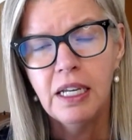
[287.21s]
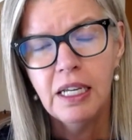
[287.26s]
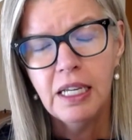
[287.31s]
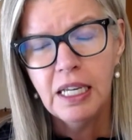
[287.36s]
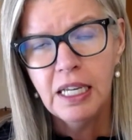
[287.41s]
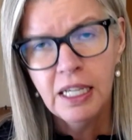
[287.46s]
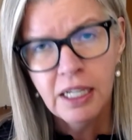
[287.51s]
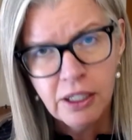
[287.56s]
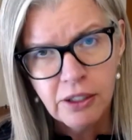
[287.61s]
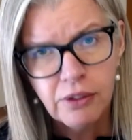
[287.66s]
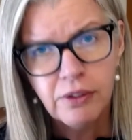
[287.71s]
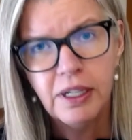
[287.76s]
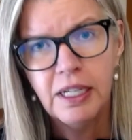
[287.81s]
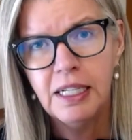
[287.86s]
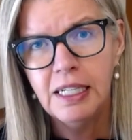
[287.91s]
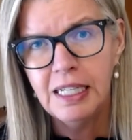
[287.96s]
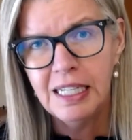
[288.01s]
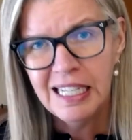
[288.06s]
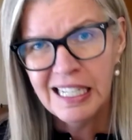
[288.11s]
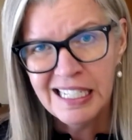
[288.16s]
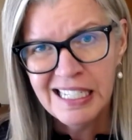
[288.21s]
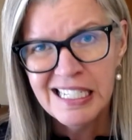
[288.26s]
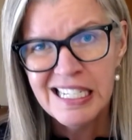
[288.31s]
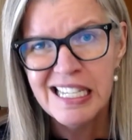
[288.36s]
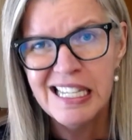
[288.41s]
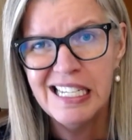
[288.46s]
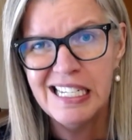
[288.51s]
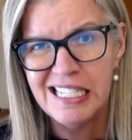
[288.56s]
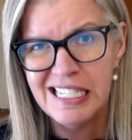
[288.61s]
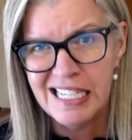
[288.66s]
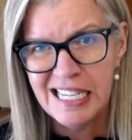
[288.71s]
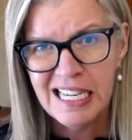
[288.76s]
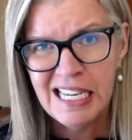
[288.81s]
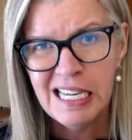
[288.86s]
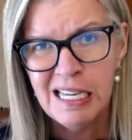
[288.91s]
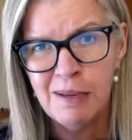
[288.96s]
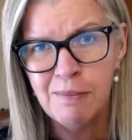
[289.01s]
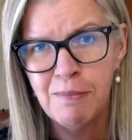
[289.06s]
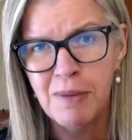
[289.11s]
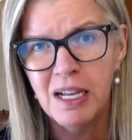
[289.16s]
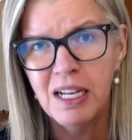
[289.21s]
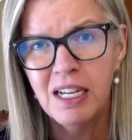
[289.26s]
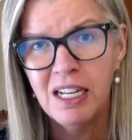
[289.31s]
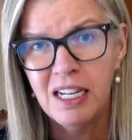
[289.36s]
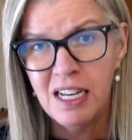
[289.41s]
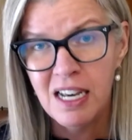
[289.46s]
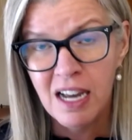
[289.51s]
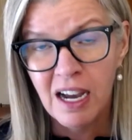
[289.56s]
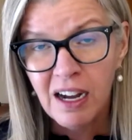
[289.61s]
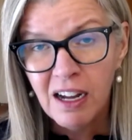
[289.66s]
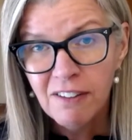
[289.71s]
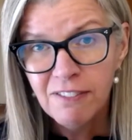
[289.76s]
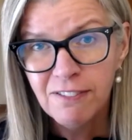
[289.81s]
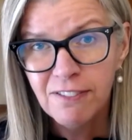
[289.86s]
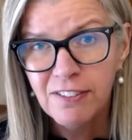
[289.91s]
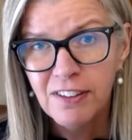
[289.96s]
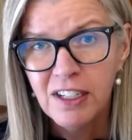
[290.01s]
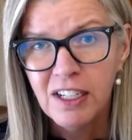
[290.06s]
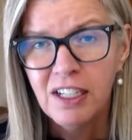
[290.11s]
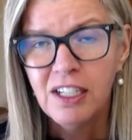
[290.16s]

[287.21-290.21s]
integrated into the team enough